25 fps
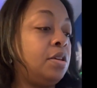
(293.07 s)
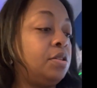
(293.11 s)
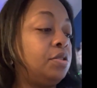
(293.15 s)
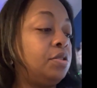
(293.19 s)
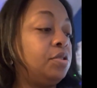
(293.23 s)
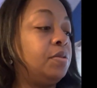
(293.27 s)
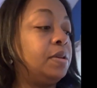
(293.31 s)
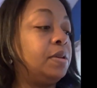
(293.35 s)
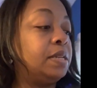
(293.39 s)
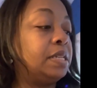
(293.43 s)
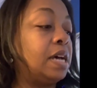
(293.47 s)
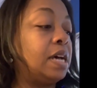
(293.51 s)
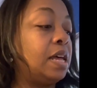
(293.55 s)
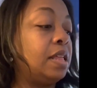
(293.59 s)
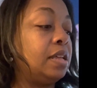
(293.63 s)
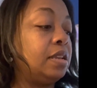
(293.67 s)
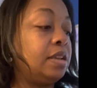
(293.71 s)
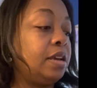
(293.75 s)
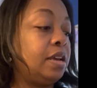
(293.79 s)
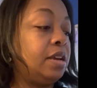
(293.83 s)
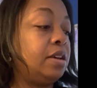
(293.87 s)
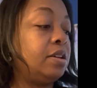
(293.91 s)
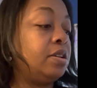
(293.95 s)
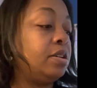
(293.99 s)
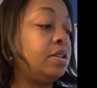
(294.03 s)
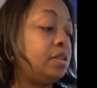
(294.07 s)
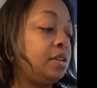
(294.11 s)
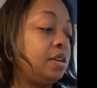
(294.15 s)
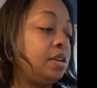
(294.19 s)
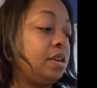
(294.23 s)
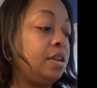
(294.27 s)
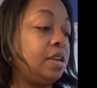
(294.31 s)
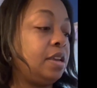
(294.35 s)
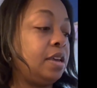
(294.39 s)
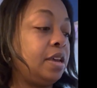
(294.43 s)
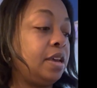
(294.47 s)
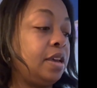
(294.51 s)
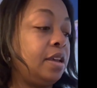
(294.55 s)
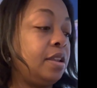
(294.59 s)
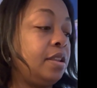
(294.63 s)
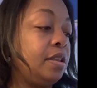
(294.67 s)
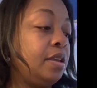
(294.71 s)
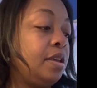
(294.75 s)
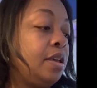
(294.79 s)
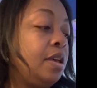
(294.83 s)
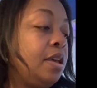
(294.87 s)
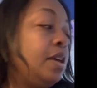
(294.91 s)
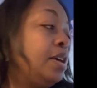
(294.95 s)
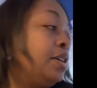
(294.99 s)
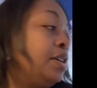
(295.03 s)
do his holiday cookie kit.
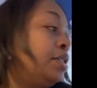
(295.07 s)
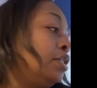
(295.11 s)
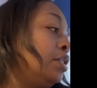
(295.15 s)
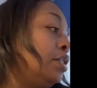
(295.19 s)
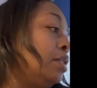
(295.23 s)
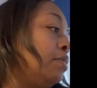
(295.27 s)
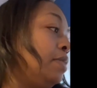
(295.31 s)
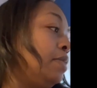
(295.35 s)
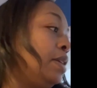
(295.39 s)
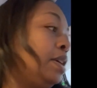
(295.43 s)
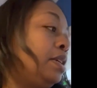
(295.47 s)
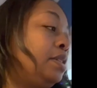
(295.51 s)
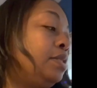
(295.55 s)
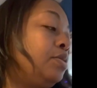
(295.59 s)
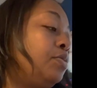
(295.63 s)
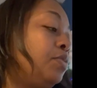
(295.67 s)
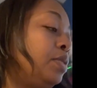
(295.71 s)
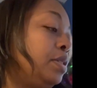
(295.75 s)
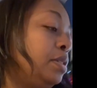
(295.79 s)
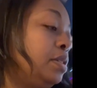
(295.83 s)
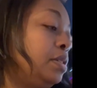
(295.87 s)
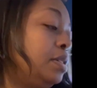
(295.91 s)
So he's going